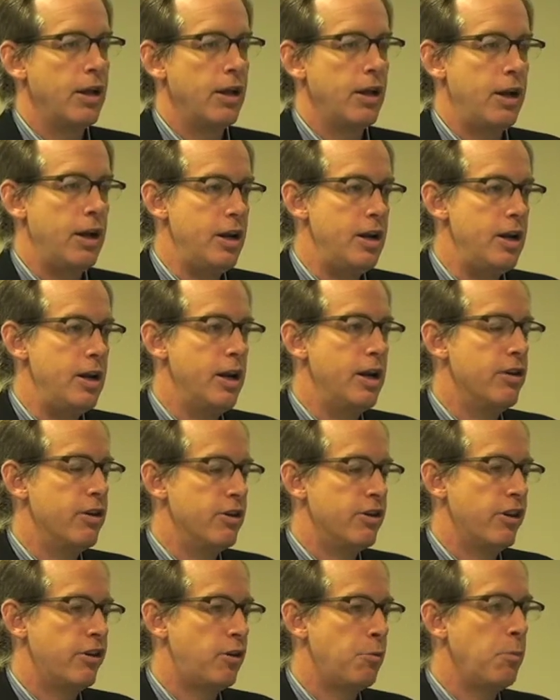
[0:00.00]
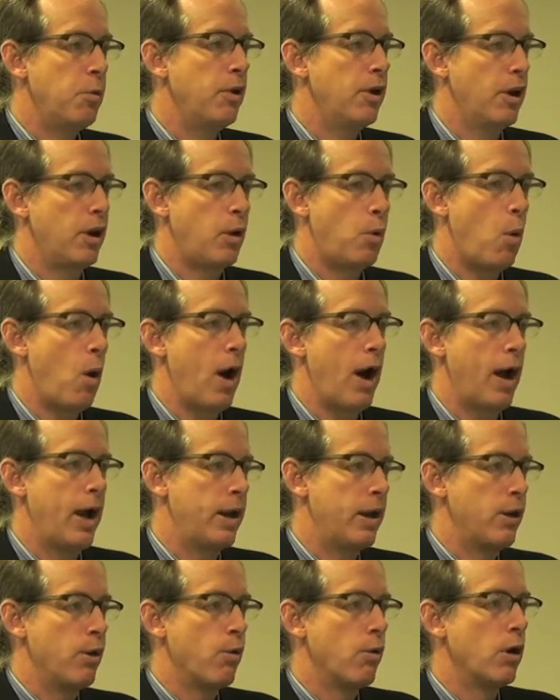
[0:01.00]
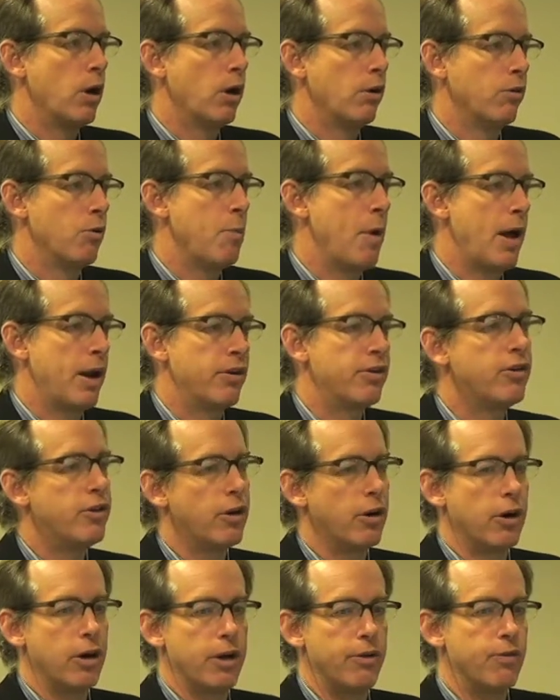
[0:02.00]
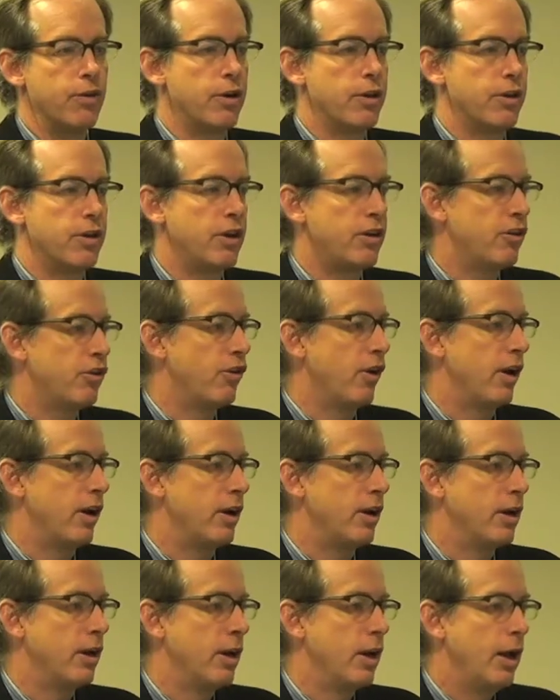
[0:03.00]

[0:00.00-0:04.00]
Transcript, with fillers: he needed the discipline and quiet and order of a monastery even to think straight.